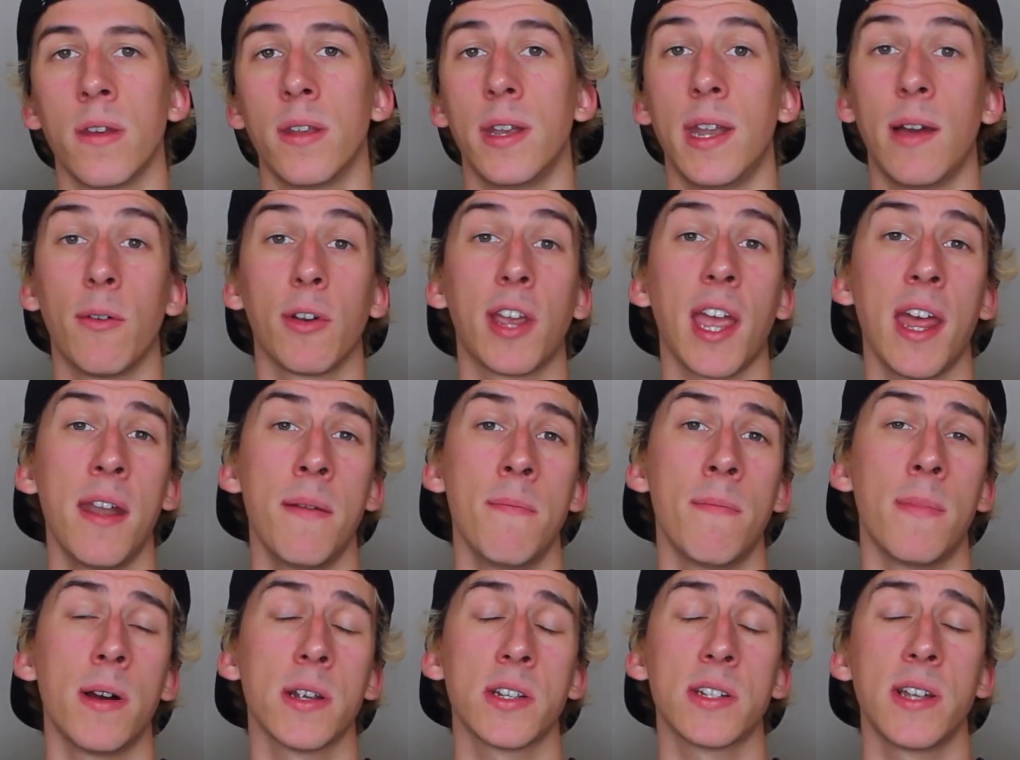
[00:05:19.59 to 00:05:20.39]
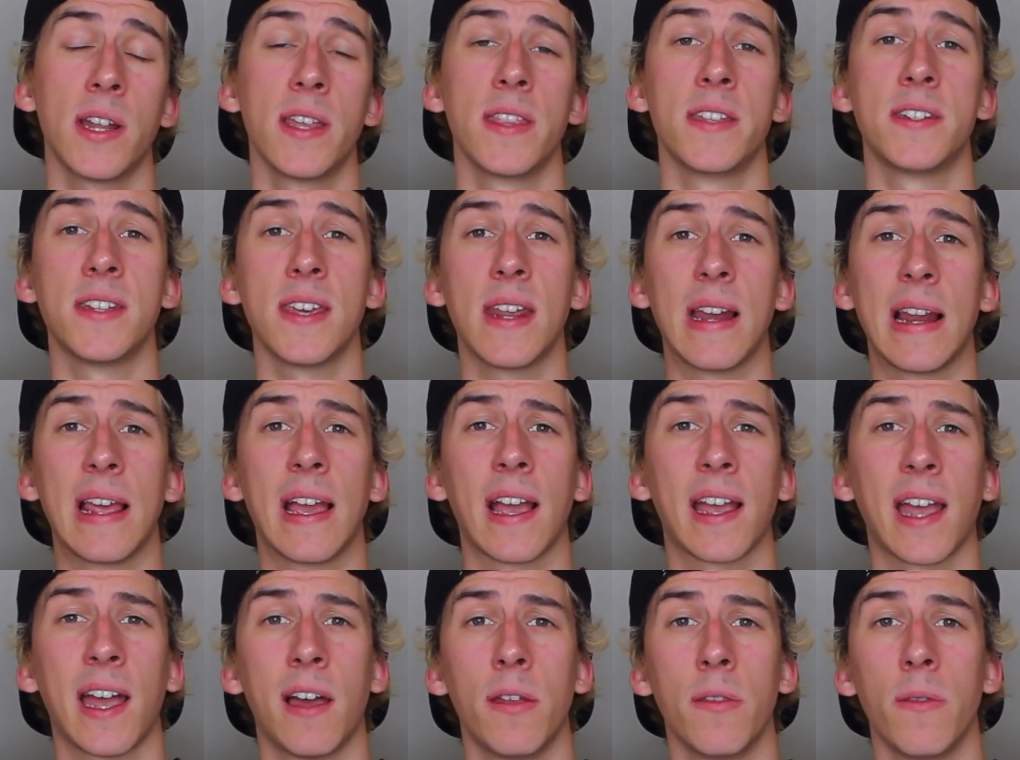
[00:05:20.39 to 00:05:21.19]
Now again, much like the dealing
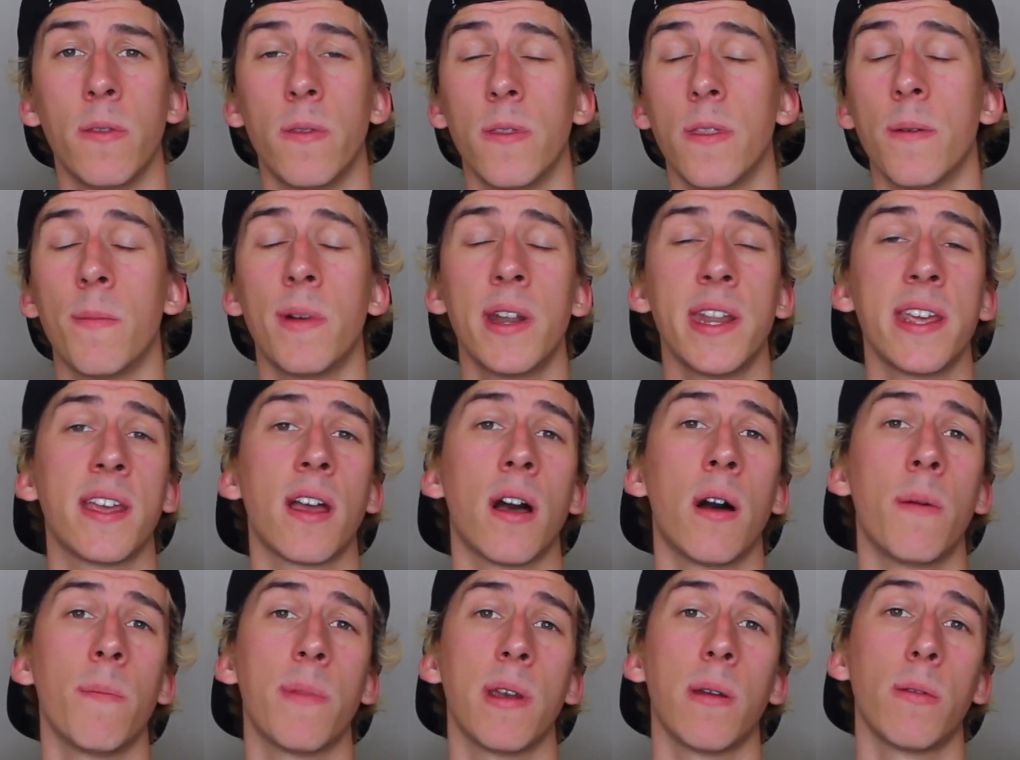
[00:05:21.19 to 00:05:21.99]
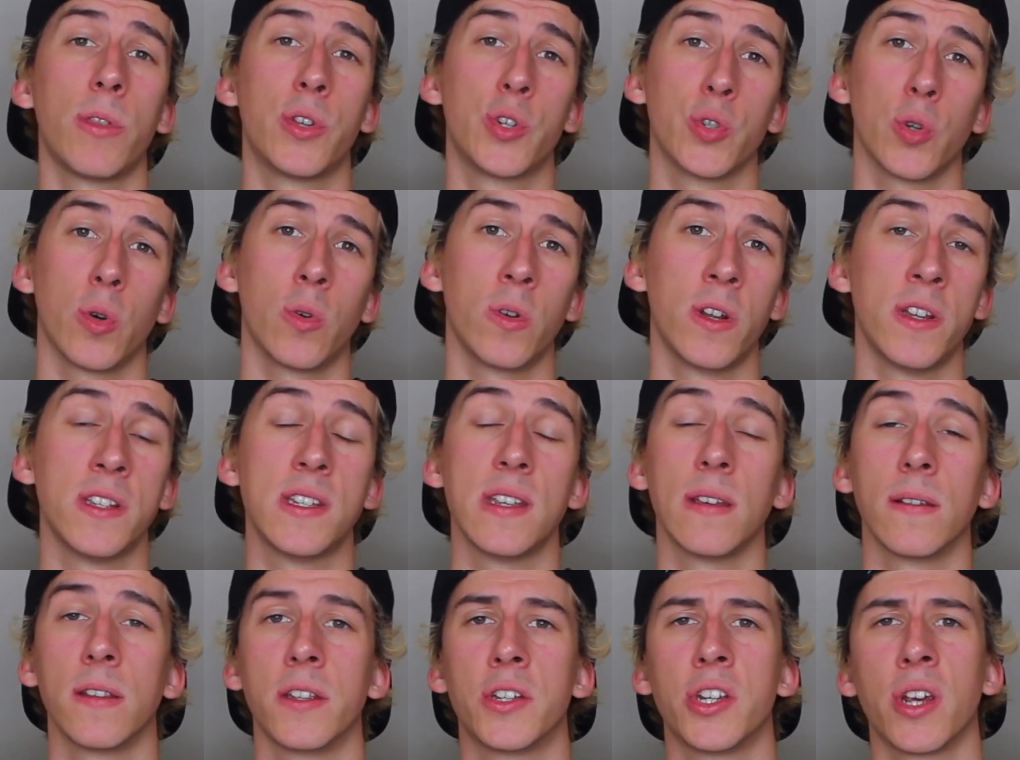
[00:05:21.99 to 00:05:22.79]
account, the money can't be withdrawn
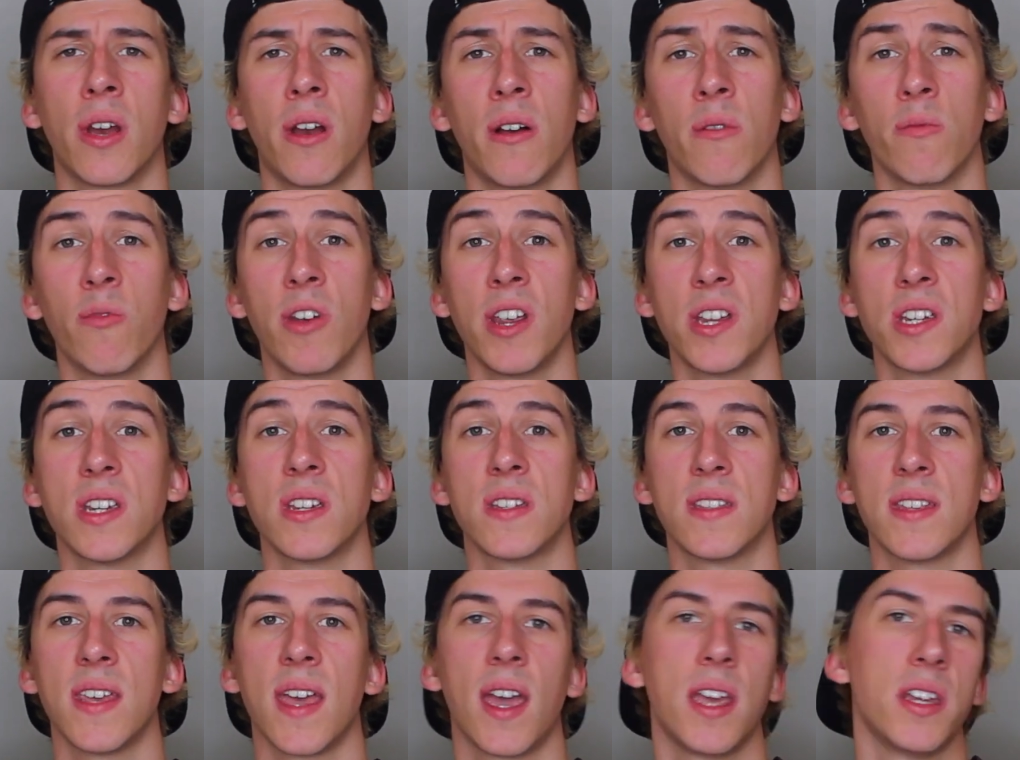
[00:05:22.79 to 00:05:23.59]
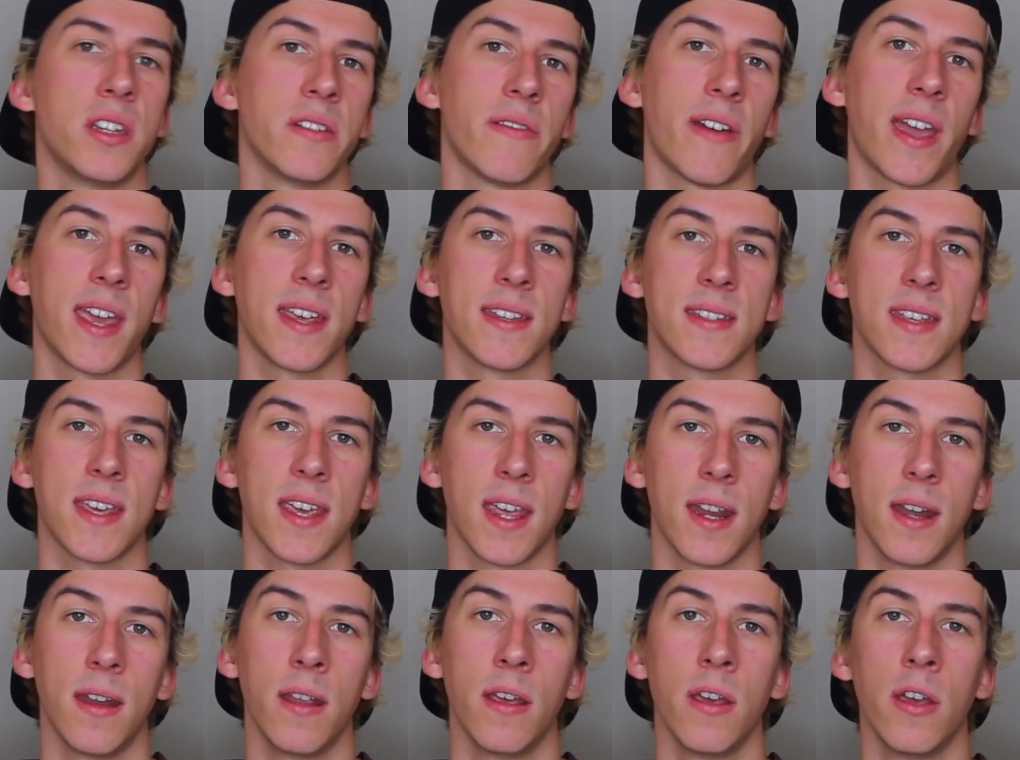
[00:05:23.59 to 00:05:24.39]
until the child reaches the age of
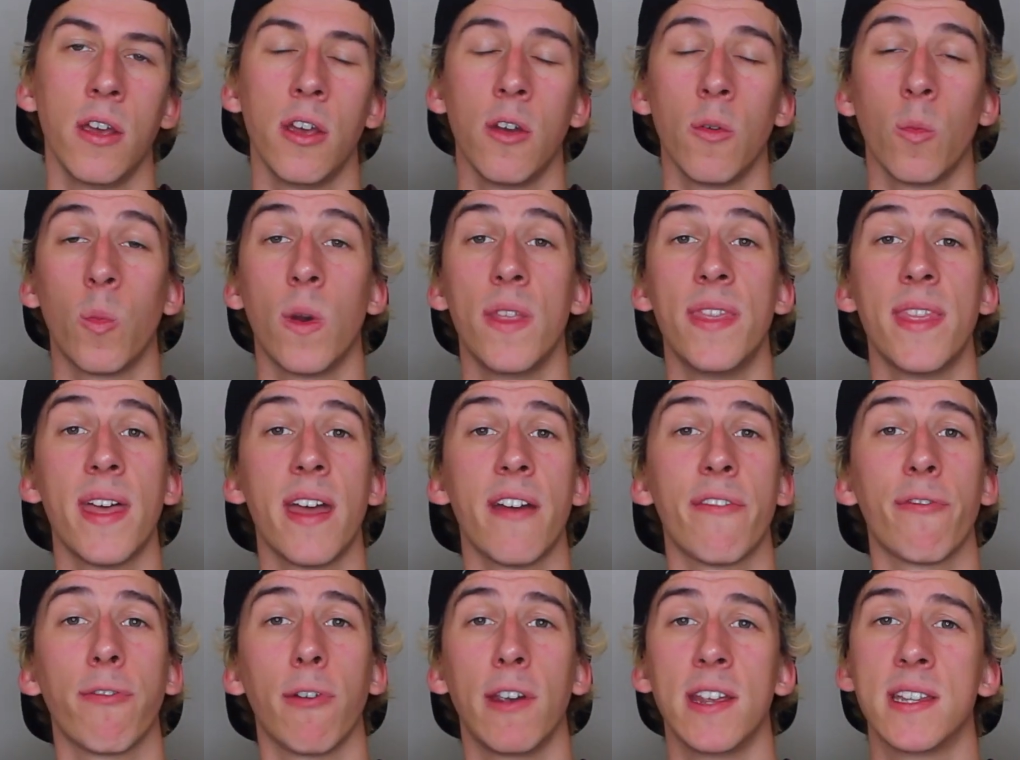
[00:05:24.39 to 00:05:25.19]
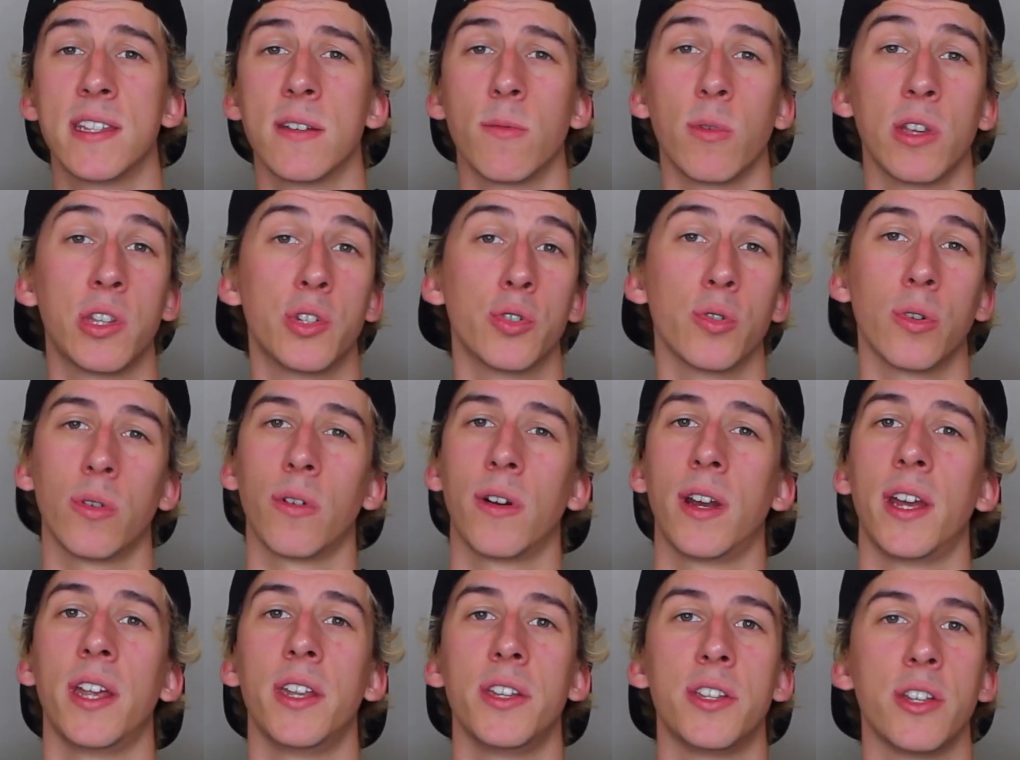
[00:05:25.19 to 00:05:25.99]
18, when they're free to
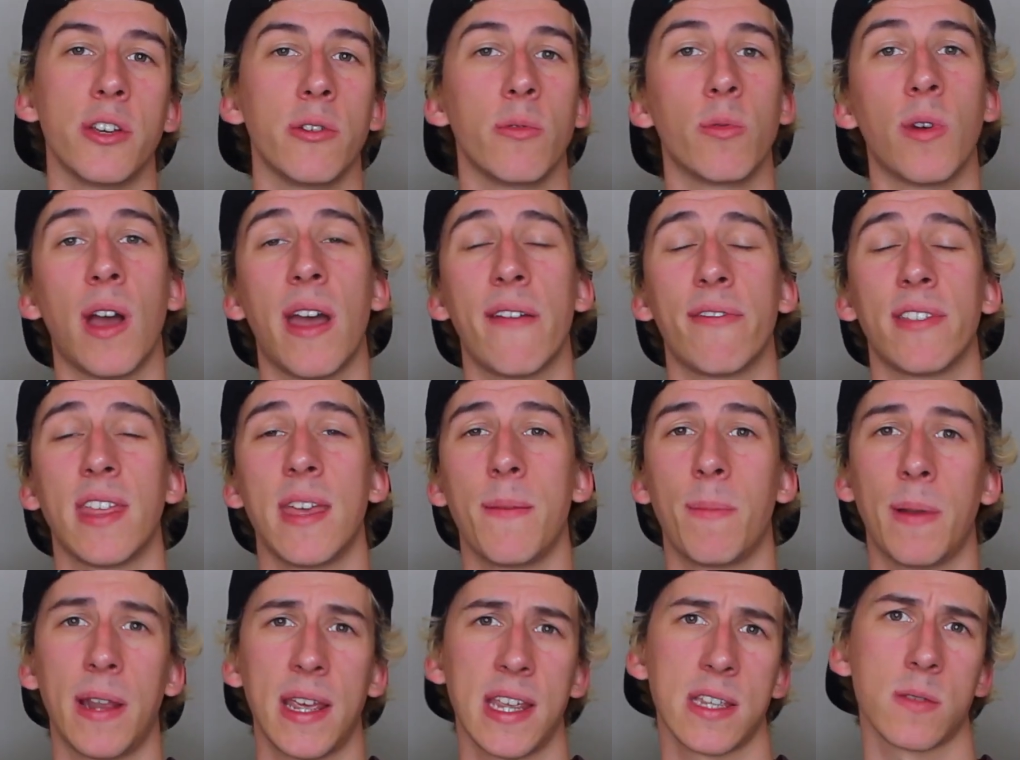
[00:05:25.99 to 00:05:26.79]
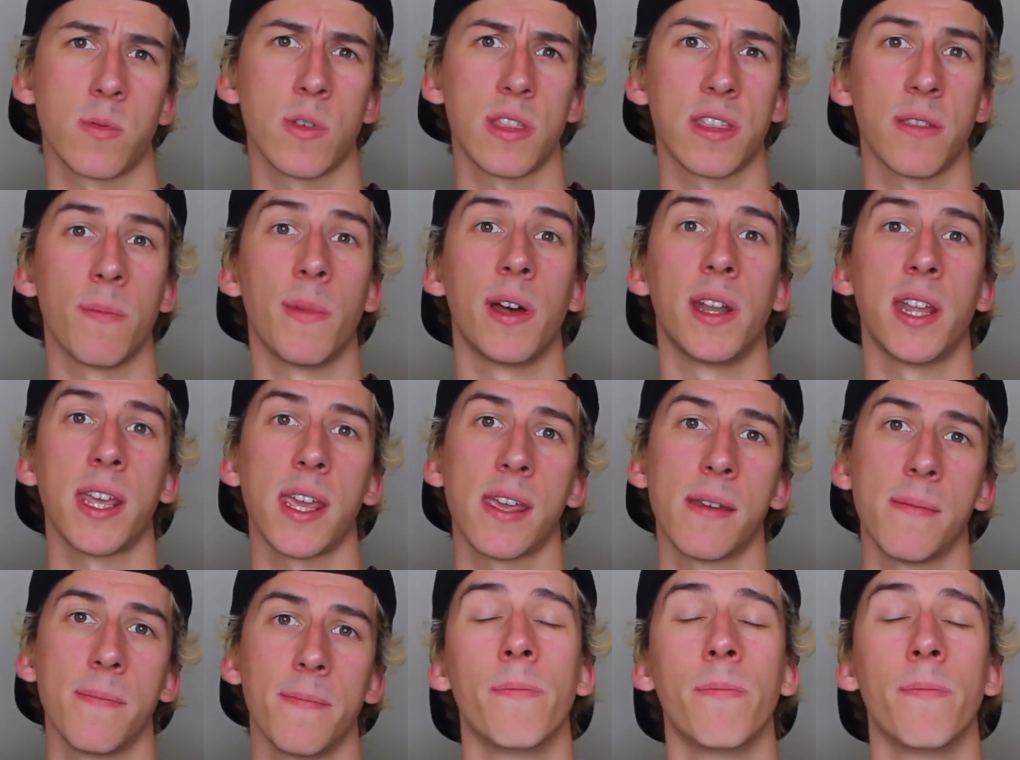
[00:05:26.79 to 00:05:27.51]
withdraw it and do whatever they please with the money.